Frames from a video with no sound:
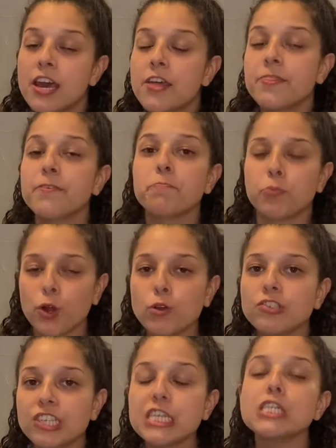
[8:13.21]
the
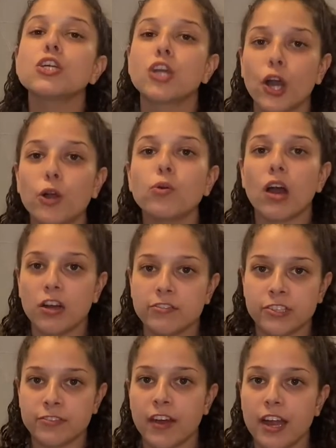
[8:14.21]
protein coat of
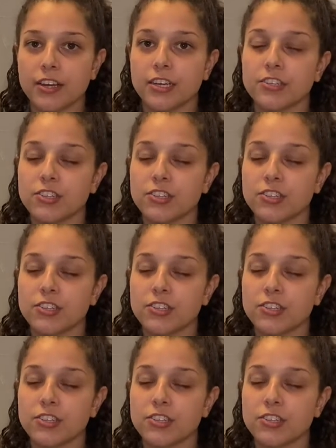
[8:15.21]
the virus.